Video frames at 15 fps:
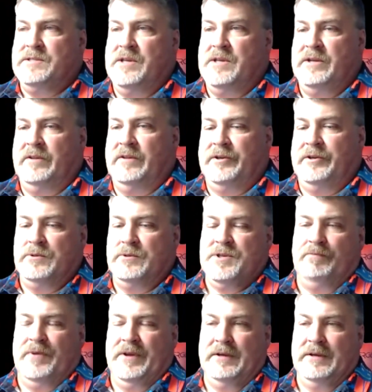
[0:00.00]
that do
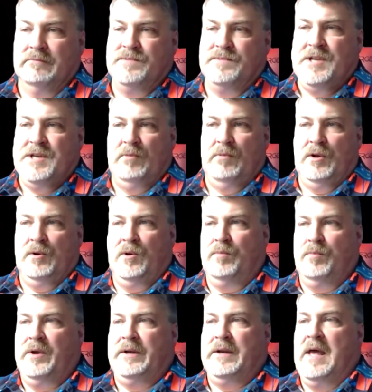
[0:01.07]
something similar,
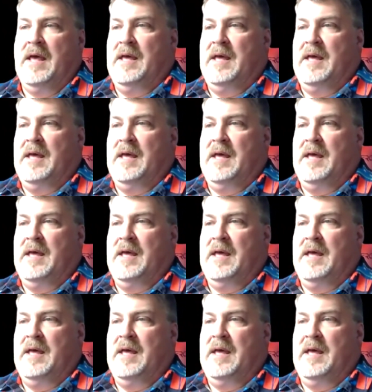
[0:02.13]
but